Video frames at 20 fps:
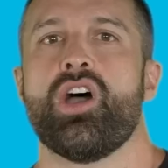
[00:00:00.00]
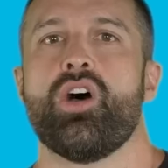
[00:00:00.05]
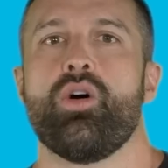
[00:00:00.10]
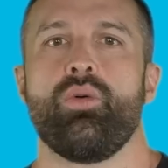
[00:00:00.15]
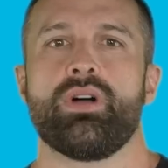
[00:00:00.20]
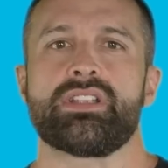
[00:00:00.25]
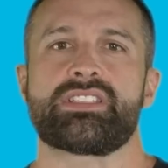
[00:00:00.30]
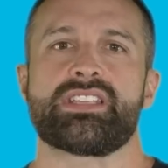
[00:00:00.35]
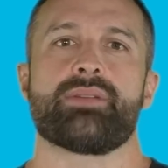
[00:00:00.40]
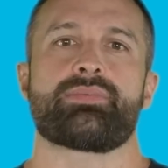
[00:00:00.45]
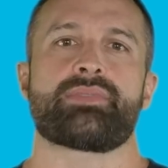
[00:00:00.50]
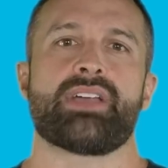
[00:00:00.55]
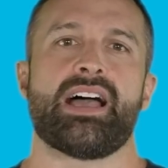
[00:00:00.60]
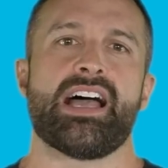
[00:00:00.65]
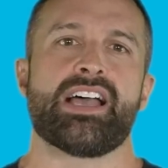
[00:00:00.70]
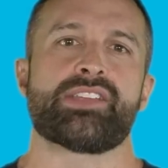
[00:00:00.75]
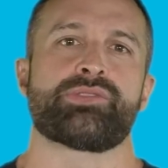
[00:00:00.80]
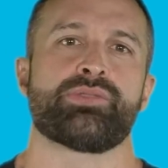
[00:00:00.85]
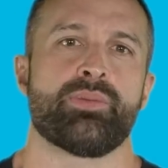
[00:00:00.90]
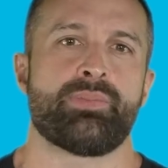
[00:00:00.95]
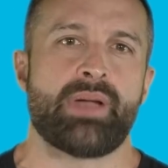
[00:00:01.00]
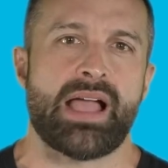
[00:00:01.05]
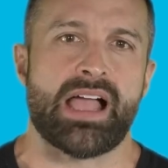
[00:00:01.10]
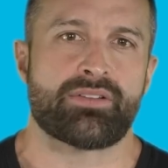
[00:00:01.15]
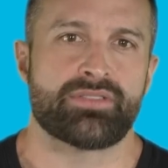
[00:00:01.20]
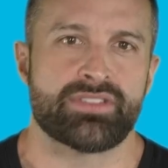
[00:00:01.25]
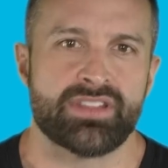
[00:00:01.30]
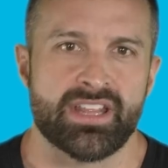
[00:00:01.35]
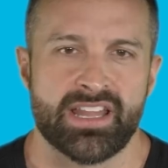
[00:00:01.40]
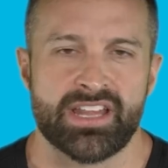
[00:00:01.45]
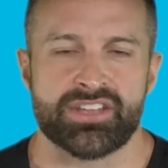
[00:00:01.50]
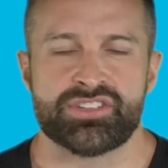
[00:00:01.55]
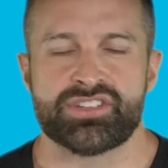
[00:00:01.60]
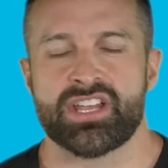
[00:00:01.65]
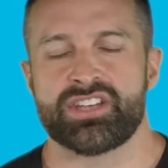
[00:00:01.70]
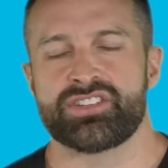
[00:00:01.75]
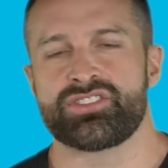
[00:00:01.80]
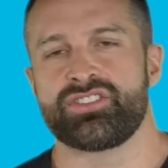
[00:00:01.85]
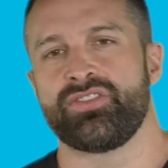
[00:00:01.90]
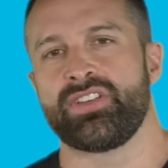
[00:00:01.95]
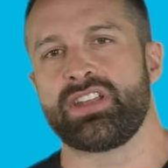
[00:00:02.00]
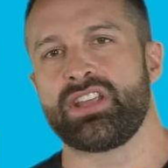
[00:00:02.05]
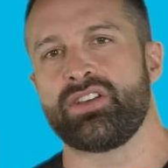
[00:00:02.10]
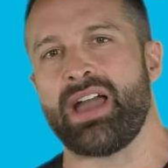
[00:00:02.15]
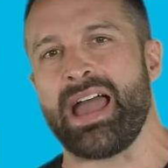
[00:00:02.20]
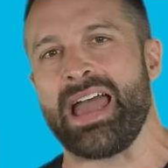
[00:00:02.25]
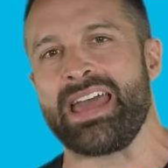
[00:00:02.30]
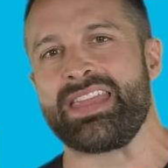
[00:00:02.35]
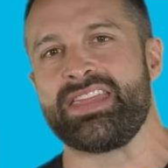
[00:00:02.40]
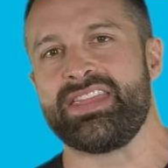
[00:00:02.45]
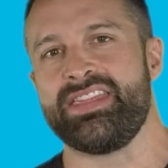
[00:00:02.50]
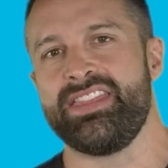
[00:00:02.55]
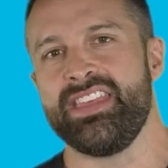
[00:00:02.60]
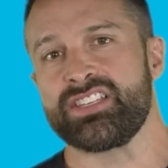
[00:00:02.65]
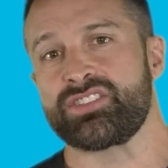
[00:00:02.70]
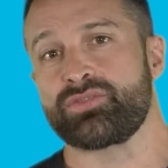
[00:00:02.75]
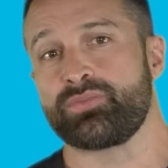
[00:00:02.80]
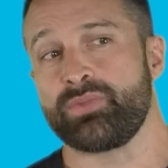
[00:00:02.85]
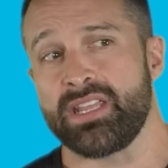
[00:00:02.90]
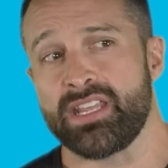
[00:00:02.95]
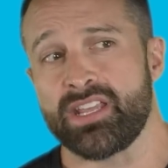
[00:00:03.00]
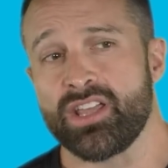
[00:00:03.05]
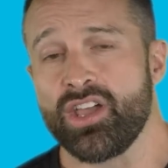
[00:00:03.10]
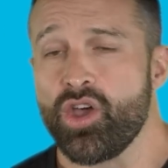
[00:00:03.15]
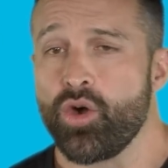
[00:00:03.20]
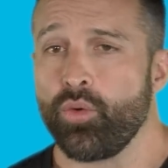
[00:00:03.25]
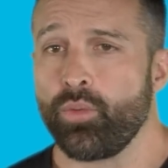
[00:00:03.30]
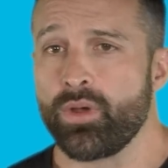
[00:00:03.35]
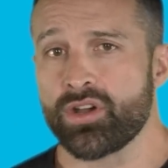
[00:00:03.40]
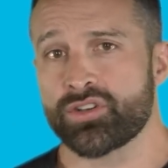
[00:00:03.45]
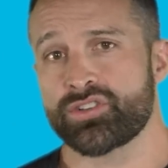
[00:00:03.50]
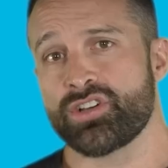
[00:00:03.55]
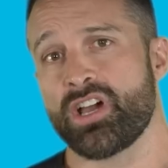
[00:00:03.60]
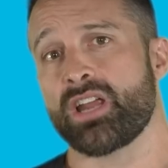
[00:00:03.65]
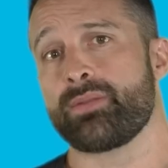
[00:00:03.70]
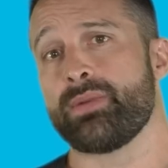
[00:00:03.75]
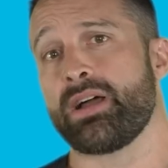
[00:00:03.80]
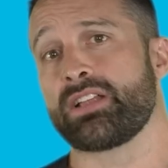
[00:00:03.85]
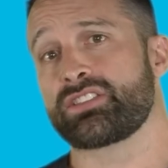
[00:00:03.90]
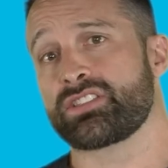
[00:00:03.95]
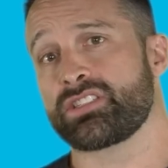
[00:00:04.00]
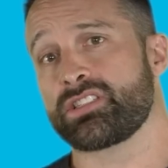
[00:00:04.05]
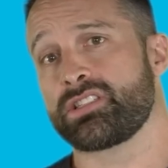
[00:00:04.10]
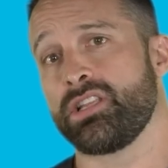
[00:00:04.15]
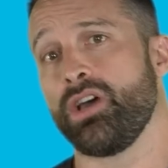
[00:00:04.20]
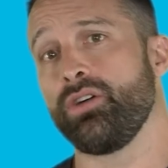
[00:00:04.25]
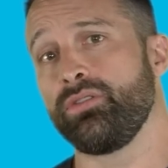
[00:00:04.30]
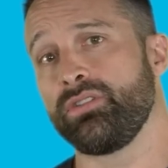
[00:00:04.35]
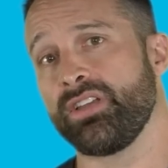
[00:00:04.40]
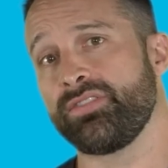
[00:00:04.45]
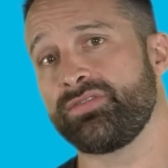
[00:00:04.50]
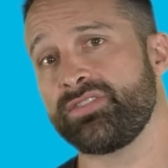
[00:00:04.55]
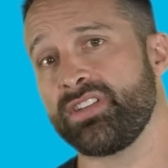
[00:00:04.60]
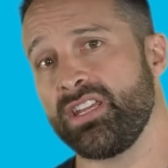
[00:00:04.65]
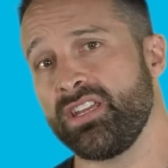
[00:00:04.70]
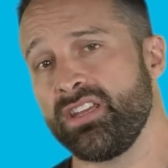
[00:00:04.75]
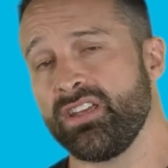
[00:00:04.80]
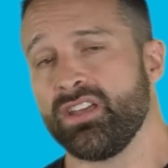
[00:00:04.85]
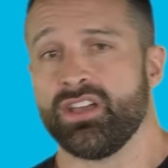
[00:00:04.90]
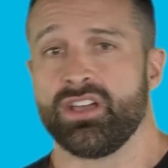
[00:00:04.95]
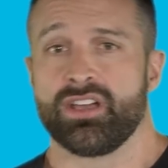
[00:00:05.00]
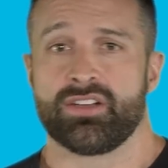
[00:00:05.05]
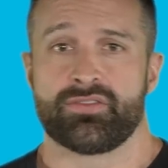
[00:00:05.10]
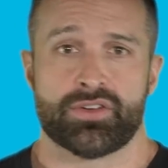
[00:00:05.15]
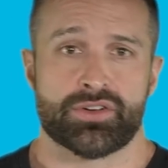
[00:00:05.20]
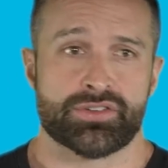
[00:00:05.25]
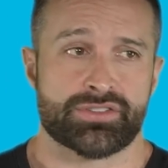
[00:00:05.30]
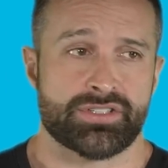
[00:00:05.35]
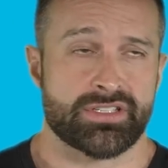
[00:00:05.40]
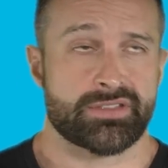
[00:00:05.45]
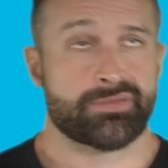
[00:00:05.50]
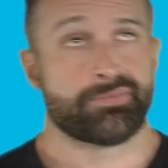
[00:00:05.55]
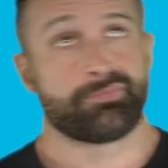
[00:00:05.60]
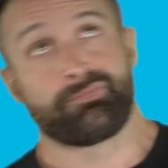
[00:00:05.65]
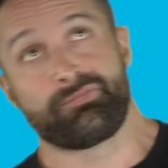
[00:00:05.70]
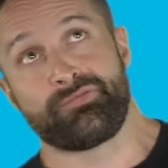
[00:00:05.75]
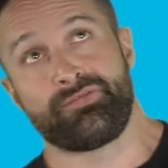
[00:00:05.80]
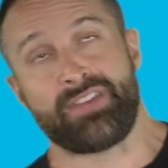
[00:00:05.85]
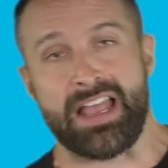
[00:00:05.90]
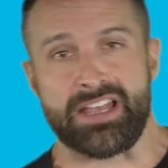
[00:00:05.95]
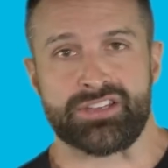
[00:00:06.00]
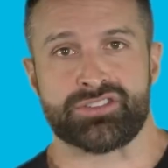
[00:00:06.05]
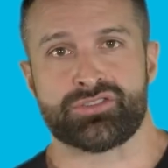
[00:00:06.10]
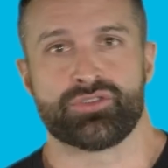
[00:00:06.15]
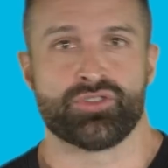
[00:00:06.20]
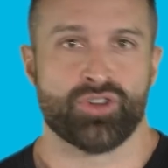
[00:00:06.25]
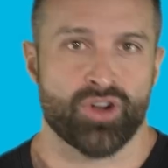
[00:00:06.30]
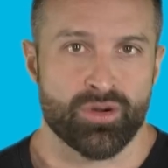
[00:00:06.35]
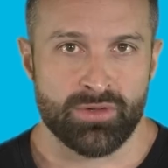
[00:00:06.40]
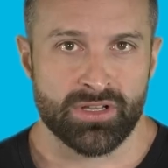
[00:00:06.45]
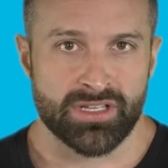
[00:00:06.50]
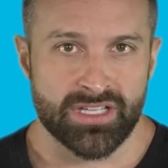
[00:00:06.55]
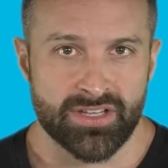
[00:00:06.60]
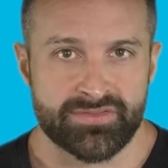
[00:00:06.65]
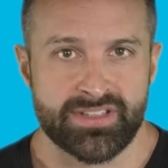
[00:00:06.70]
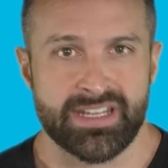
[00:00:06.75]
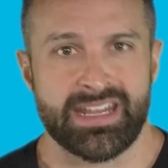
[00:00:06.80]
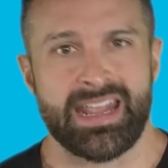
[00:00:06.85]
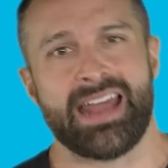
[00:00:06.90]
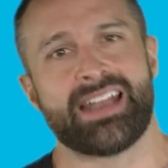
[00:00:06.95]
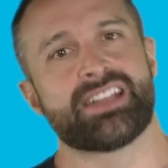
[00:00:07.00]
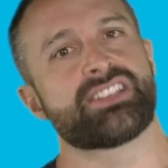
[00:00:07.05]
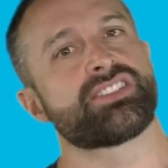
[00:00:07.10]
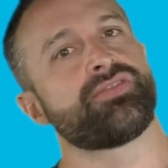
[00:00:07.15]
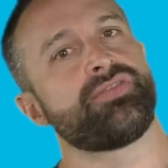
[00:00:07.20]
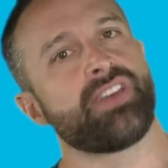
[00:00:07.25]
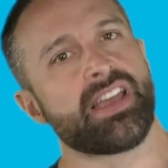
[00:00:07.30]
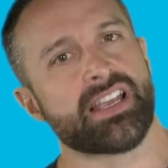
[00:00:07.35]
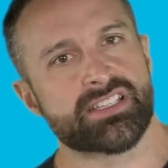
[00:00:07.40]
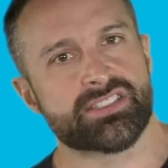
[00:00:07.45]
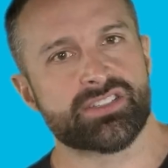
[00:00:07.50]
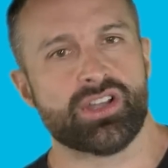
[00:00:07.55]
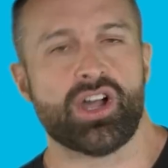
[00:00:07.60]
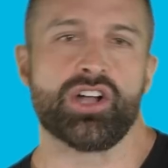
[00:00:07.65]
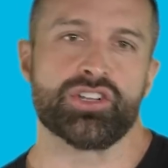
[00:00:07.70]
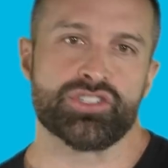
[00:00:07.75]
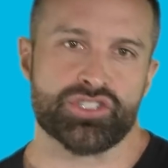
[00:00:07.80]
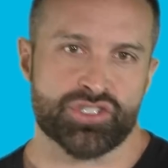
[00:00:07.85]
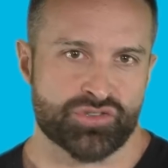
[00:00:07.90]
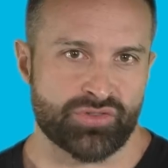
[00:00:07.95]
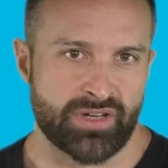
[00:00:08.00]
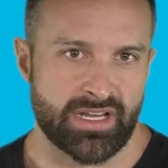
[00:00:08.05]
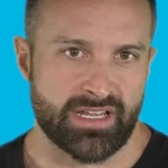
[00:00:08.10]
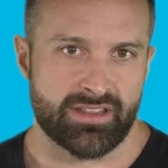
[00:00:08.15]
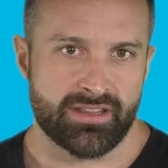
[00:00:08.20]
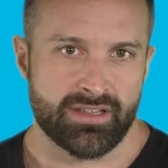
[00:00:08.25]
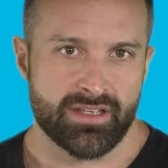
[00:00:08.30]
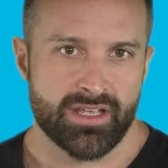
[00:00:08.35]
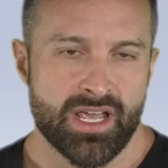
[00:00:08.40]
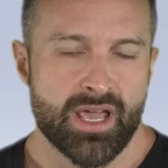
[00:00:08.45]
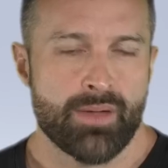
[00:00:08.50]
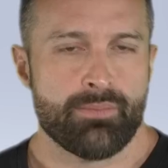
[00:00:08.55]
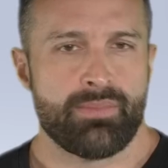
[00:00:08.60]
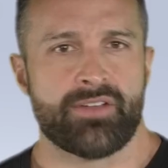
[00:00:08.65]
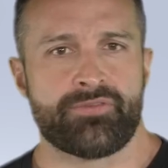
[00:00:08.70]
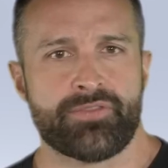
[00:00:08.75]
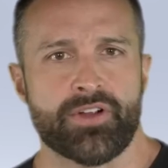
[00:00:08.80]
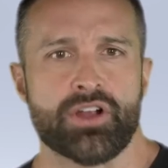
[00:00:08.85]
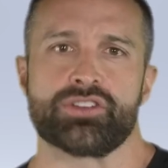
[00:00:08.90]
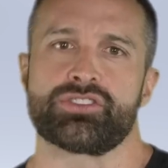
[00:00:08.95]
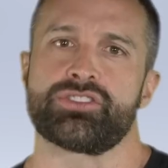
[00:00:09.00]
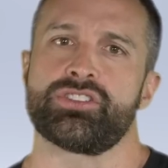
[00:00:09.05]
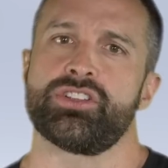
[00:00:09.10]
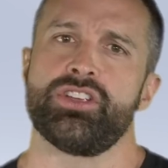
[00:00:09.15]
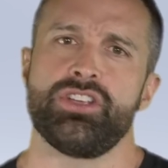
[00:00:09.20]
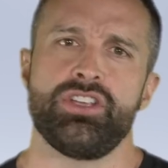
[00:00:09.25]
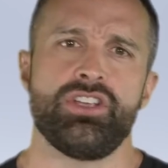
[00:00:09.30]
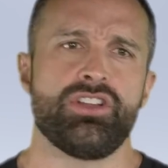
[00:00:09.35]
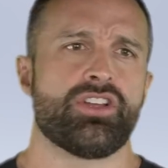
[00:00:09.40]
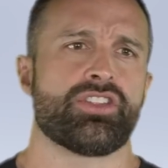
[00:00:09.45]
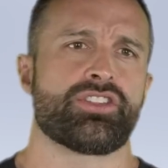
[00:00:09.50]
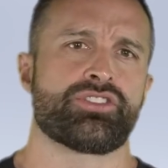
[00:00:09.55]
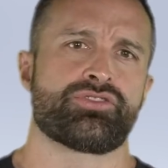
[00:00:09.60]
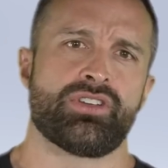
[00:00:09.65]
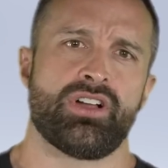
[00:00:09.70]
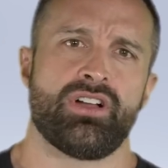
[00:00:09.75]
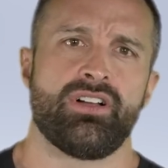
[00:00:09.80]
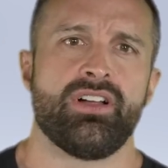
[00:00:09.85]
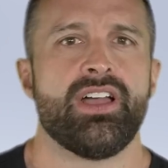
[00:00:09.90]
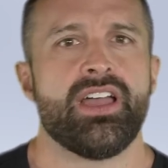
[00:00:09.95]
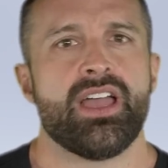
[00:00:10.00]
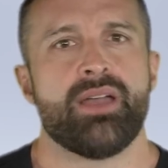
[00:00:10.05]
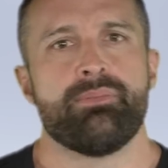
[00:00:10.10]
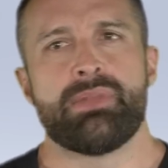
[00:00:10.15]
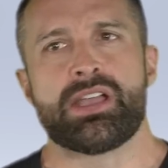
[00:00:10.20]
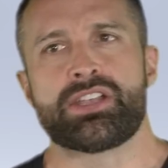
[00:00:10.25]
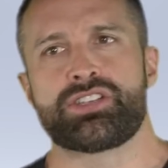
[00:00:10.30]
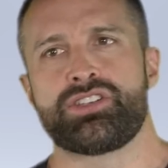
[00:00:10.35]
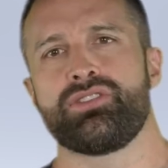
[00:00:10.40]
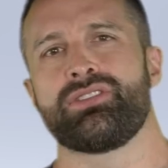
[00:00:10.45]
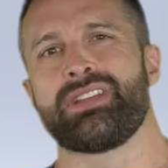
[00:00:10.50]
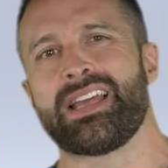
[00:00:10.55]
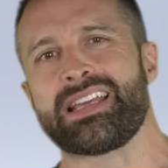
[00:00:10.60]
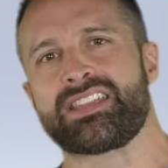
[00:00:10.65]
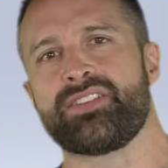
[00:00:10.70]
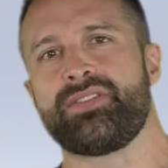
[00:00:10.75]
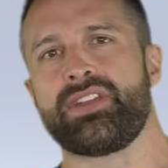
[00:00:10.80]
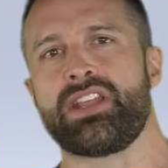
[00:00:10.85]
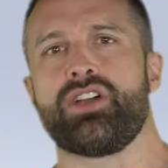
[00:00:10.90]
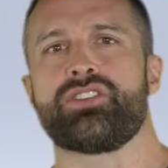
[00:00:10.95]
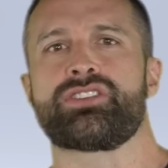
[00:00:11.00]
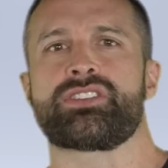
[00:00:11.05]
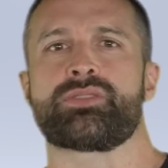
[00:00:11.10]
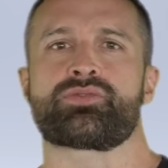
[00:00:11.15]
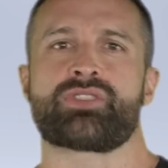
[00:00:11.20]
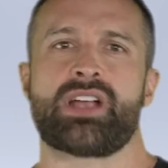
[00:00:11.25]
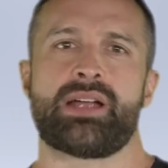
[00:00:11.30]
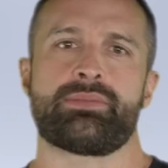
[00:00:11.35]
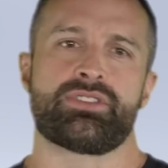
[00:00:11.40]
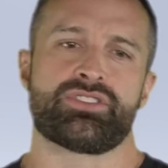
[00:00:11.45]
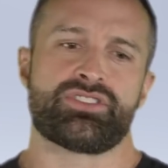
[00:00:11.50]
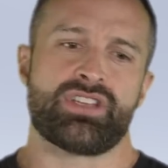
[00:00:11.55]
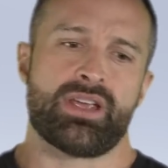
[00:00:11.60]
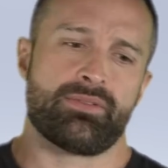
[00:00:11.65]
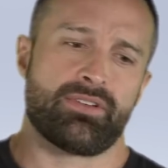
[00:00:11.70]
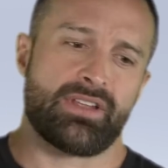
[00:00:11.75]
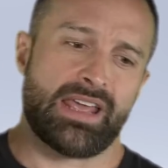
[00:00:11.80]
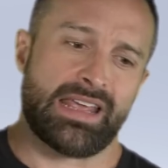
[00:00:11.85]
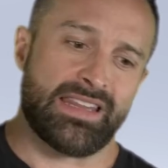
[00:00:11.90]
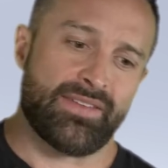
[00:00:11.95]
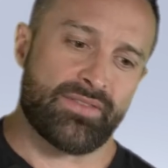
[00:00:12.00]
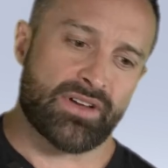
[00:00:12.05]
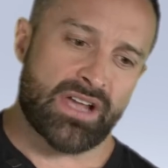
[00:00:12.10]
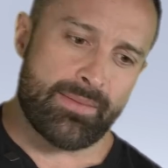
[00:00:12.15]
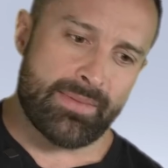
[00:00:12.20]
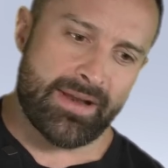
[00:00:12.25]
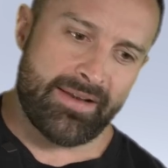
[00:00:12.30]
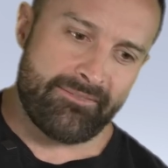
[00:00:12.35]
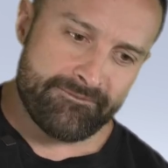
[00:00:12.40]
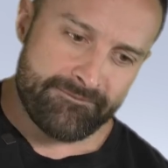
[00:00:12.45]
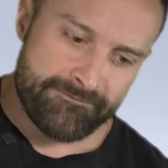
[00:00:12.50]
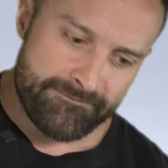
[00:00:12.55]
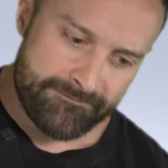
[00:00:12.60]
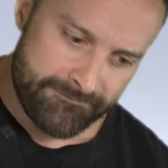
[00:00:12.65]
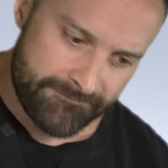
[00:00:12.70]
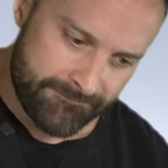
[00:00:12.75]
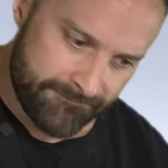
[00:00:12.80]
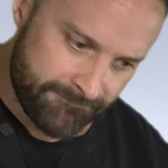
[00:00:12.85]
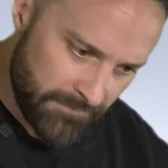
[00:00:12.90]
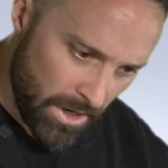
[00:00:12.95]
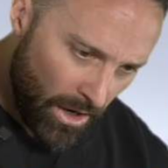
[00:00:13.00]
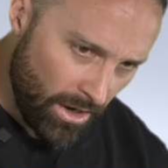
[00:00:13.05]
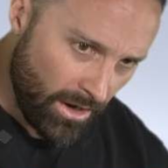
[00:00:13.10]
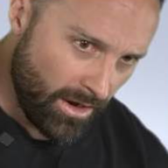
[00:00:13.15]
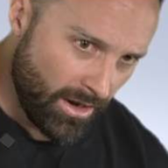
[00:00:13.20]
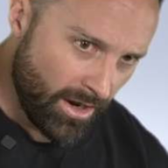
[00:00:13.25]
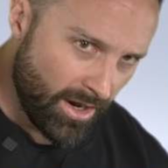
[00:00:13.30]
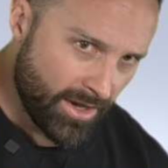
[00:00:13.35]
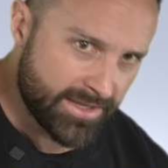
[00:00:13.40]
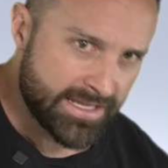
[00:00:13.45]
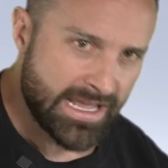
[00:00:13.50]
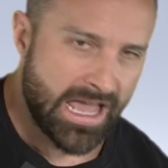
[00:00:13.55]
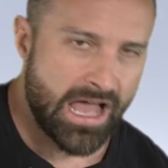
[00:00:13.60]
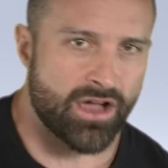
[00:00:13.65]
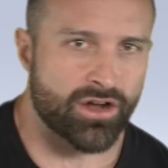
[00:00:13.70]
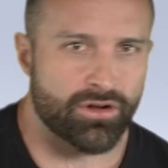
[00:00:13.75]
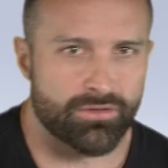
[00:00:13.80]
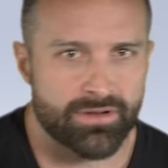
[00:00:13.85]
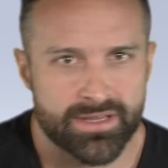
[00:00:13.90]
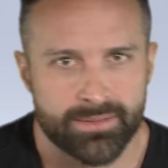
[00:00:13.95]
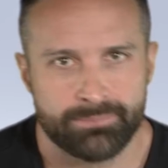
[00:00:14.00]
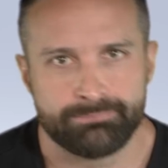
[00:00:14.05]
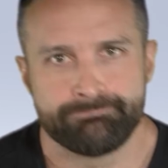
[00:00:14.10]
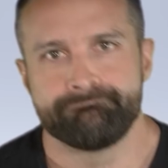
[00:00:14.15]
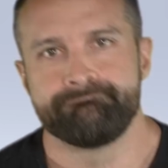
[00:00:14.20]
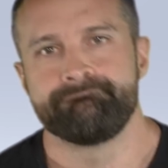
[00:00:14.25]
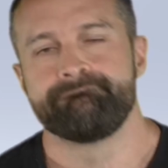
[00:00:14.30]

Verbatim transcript: What's up guys? We're back with another educational video and this week we were talking about slow lifting versus faster normal lifting and its effects on strength. But first, you know the drill. Make sure you like the video, subscribe to the channel, and leave a comment for the algorithm.